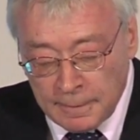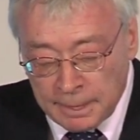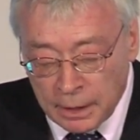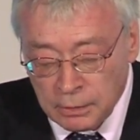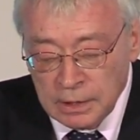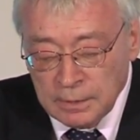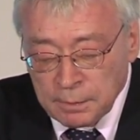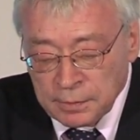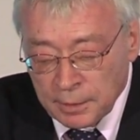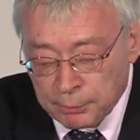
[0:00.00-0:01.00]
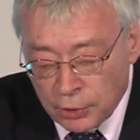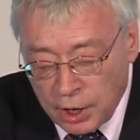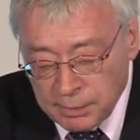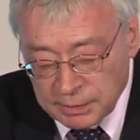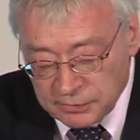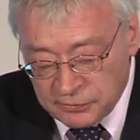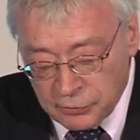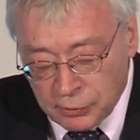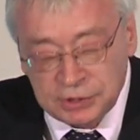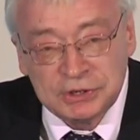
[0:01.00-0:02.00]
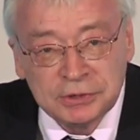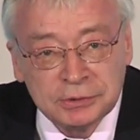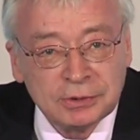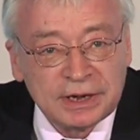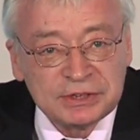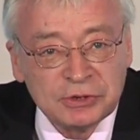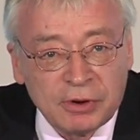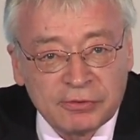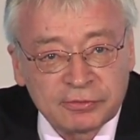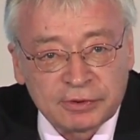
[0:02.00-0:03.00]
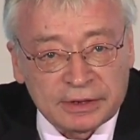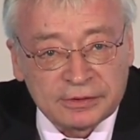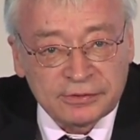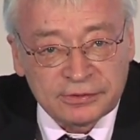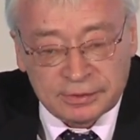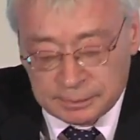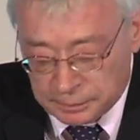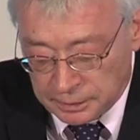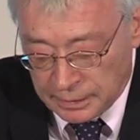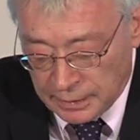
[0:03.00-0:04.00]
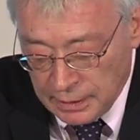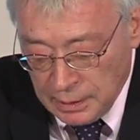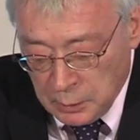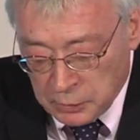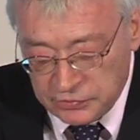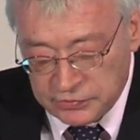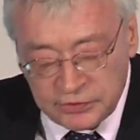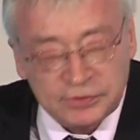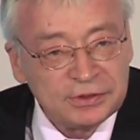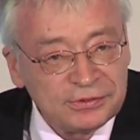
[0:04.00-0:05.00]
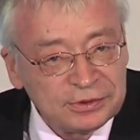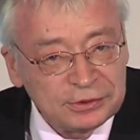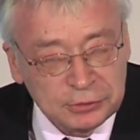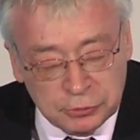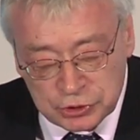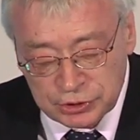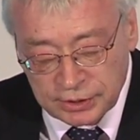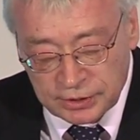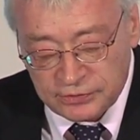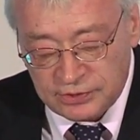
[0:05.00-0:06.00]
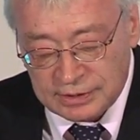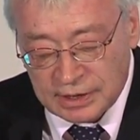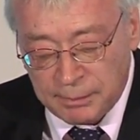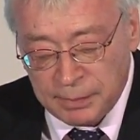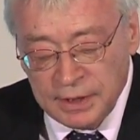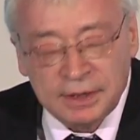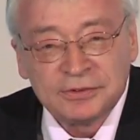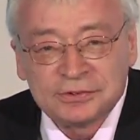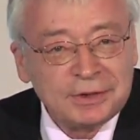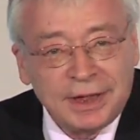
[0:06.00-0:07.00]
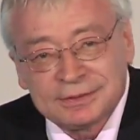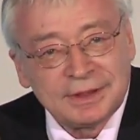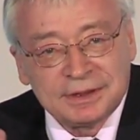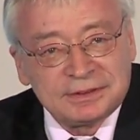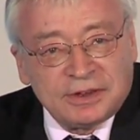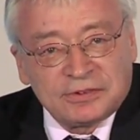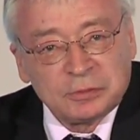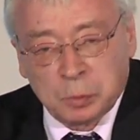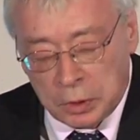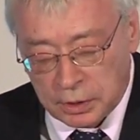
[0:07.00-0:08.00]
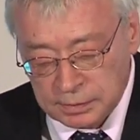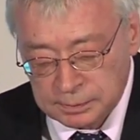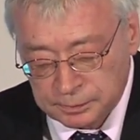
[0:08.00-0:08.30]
Now, the problem for you and your friends with this institutional setup is not that it doesn't work.